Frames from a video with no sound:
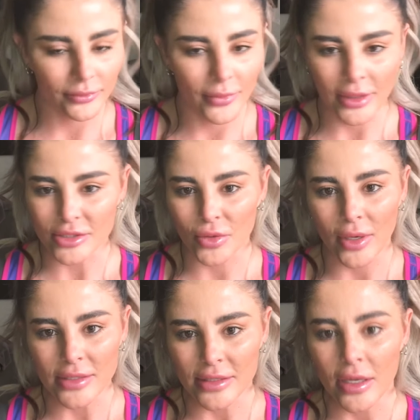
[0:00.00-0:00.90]
That's
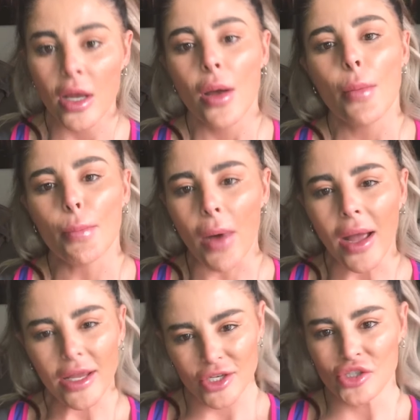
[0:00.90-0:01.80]
crazy. My
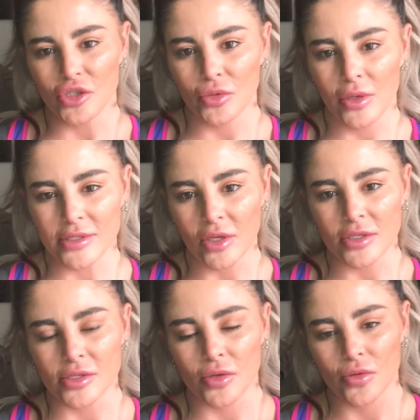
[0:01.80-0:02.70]
issue is
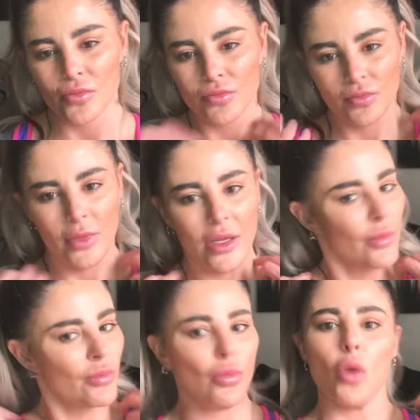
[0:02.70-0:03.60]
also, like
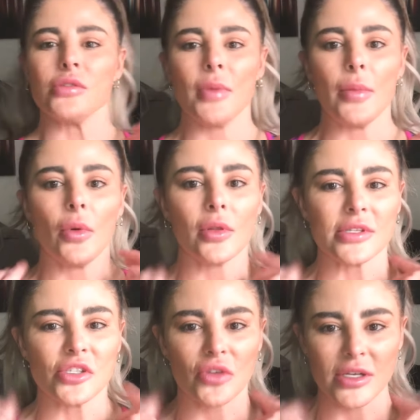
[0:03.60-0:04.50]
most people, the
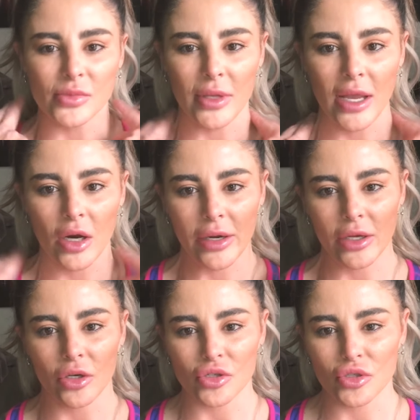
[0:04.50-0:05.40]
stress we carry in
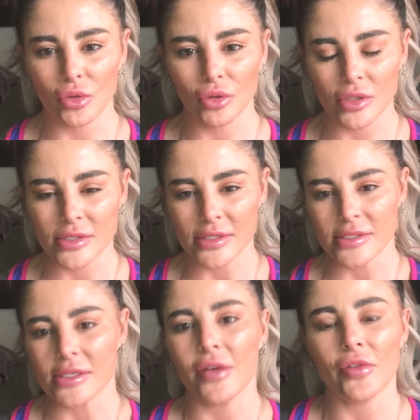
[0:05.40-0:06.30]
our shoulders and
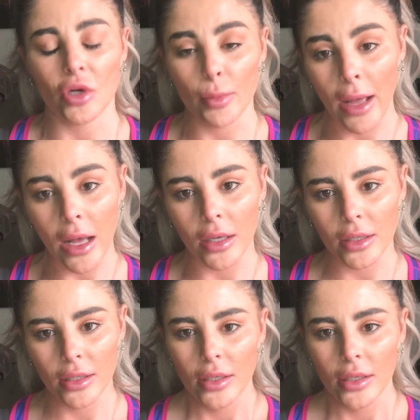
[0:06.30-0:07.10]
stuff in our back.